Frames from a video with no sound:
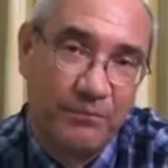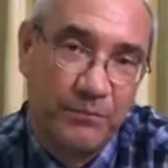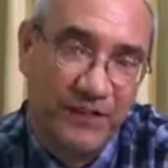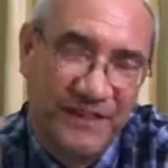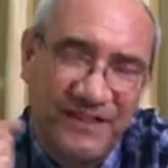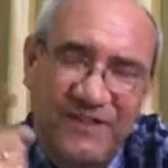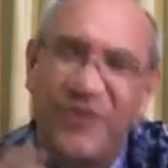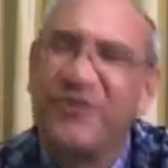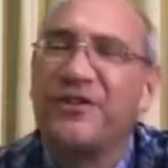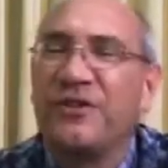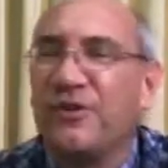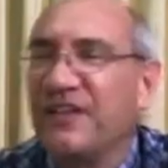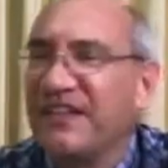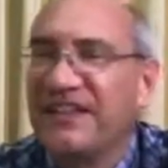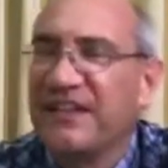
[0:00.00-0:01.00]
But it's not
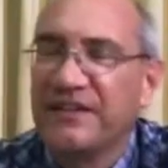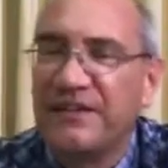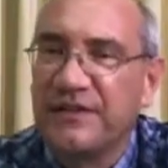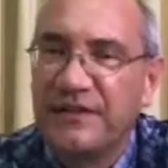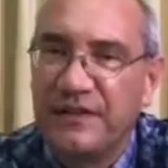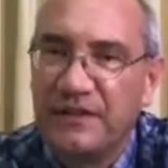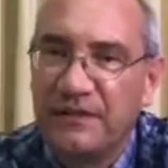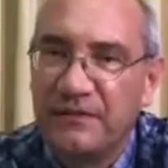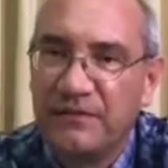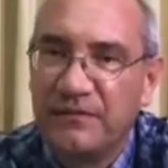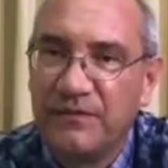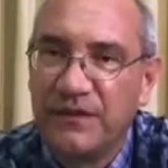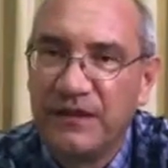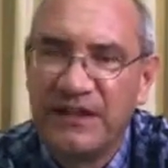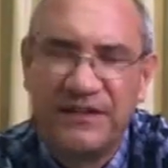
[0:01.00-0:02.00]
your identity.
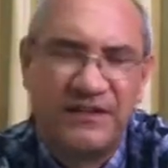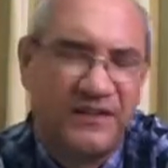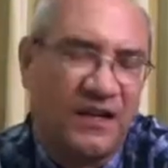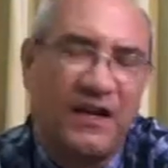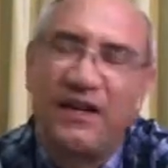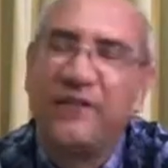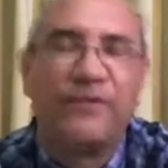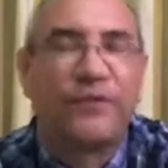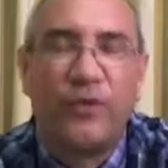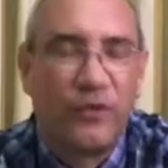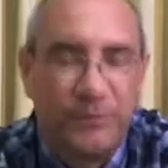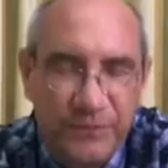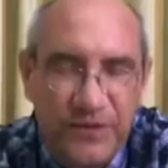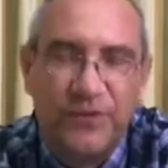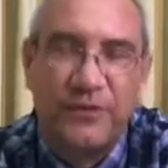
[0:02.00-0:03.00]
It kind of
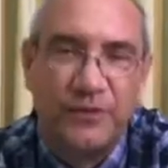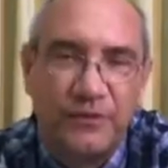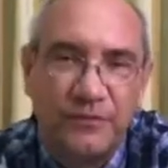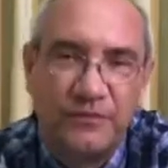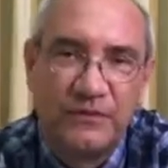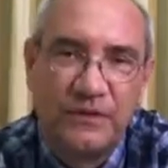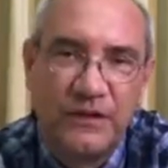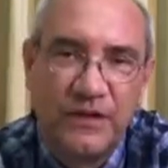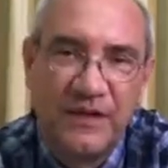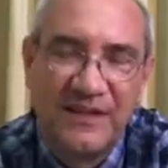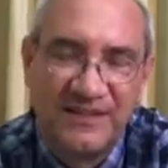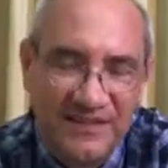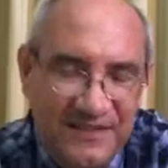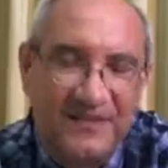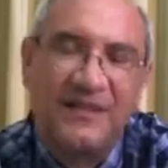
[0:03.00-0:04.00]
formed you.
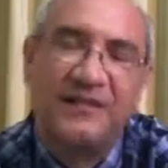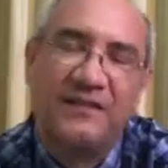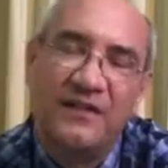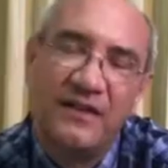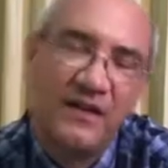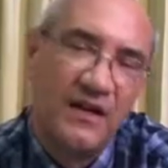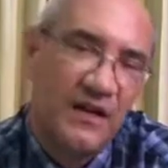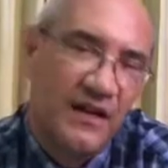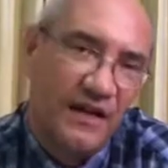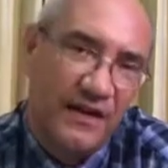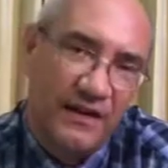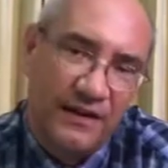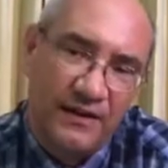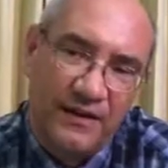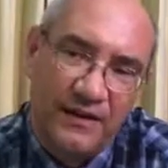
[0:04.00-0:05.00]
Sin
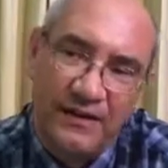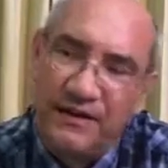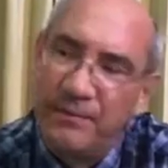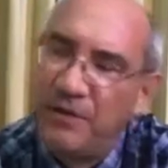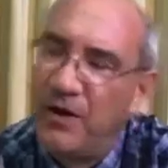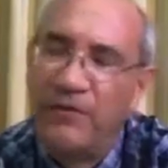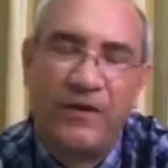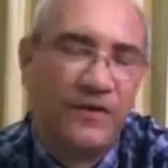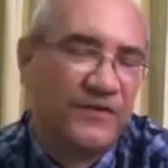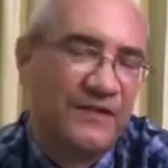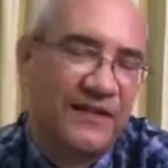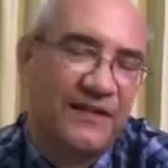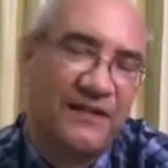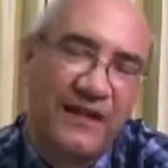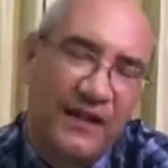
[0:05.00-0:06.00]
and, and, and the power of
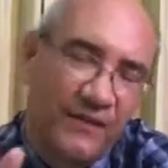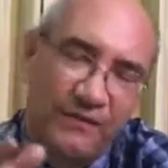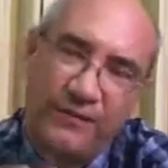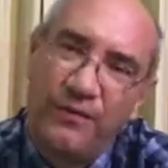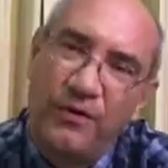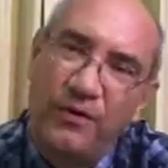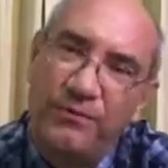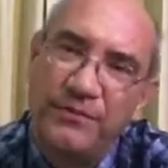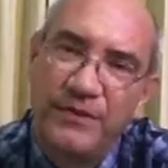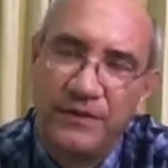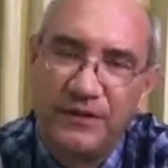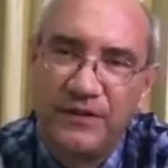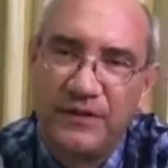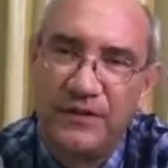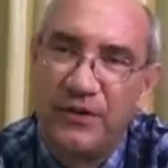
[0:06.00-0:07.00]
sin can have formed
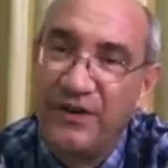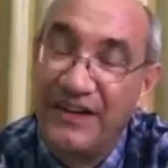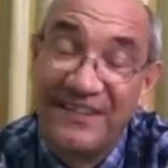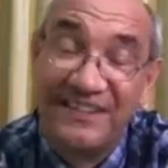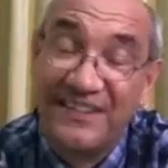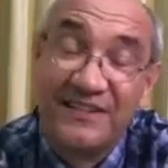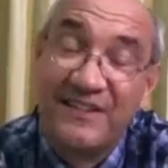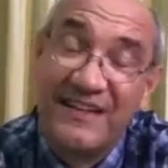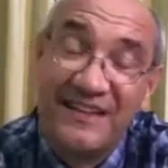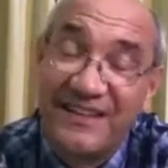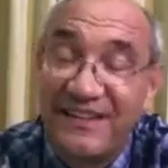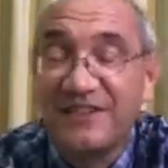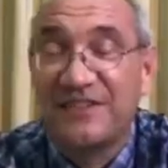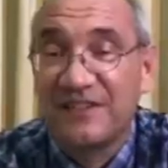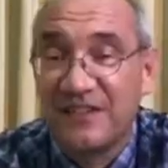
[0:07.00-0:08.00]
your
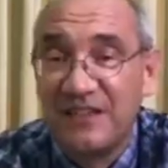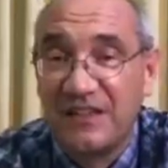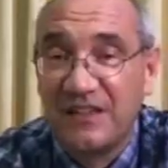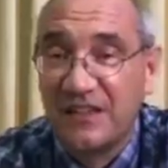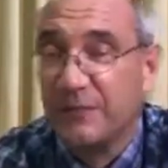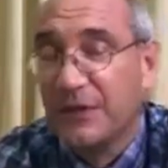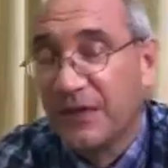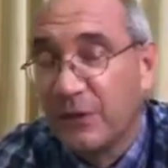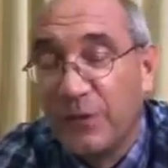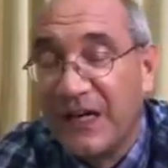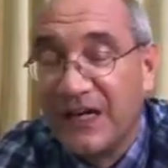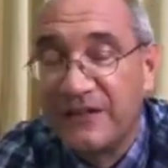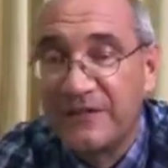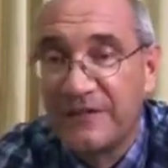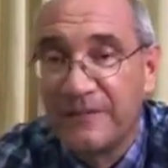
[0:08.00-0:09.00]
identity in many
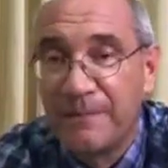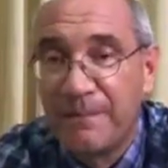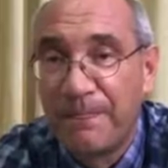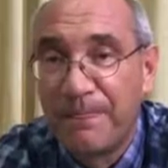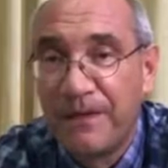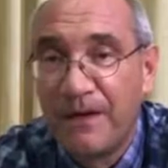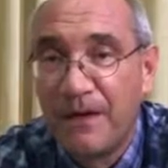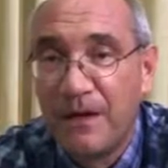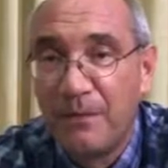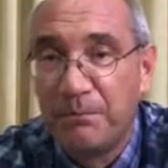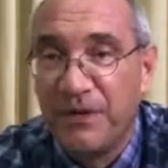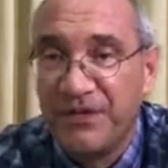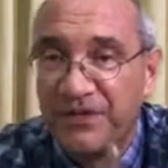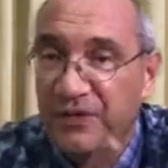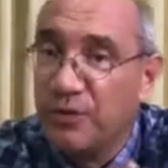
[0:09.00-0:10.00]
ways,
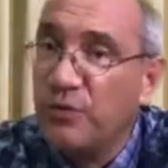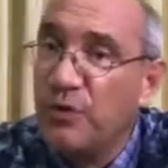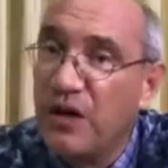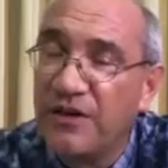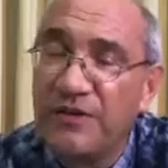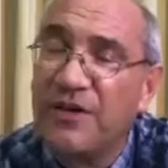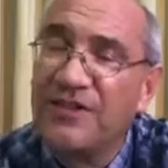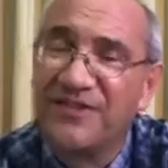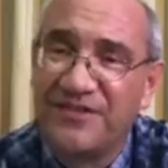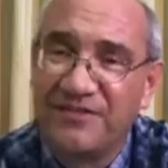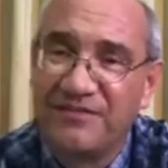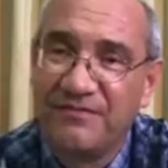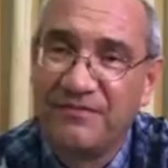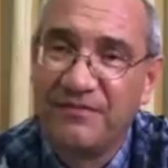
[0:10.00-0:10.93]
but you are not.